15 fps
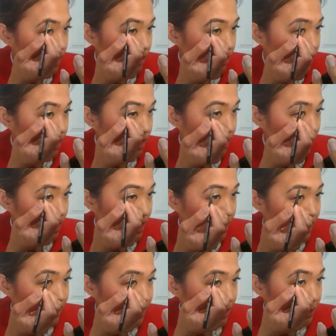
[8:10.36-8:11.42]
And
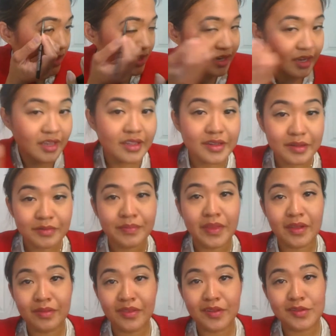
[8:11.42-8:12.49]

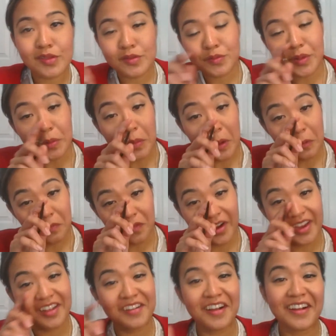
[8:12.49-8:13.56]
this is what my
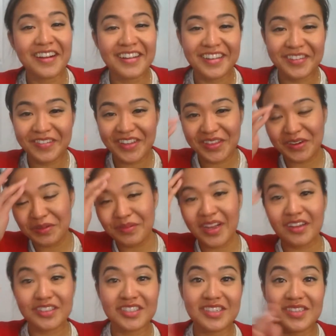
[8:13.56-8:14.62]
friend Carla with her
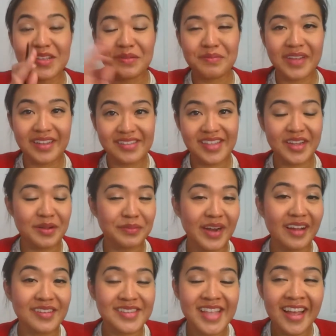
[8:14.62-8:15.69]
brows, she's amazing at
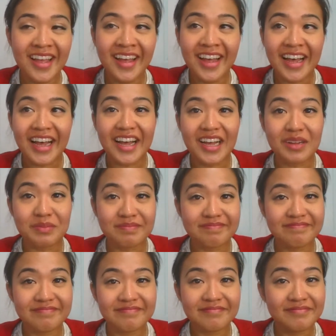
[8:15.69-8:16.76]
brows.
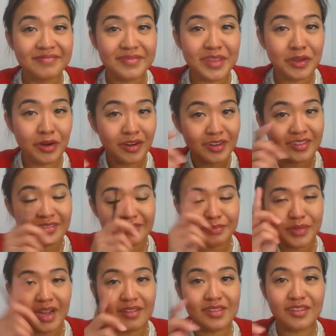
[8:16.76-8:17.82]
Your
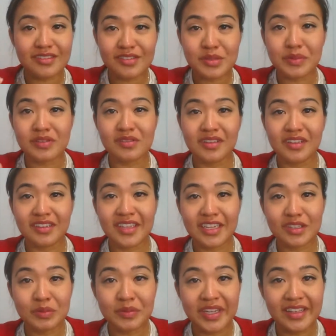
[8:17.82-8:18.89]
brows aren't supposed to look
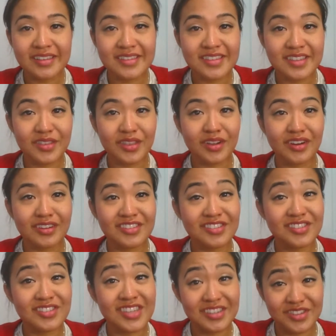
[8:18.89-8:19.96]
like twins. They're
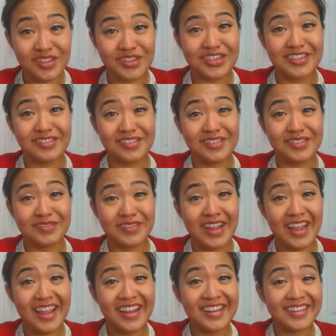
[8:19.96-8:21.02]
sisters,
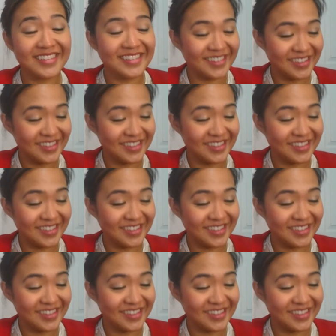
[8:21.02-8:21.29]
right?